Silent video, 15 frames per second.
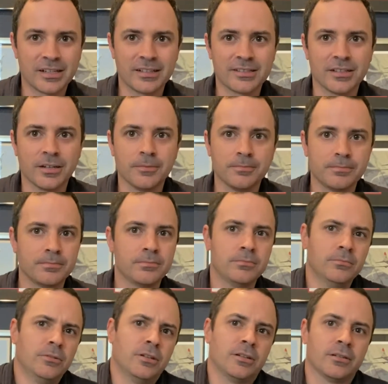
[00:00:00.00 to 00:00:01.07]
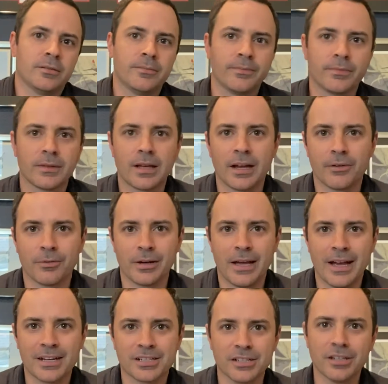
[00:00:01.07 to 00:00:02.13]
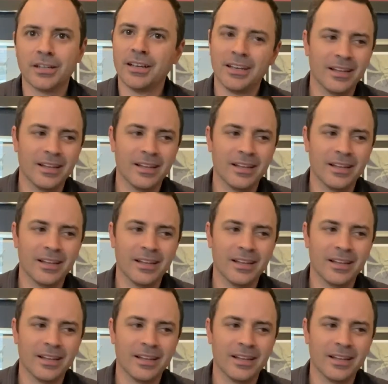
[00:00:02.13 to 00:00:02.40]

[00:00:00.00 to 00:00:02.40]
gets a kind of reaction.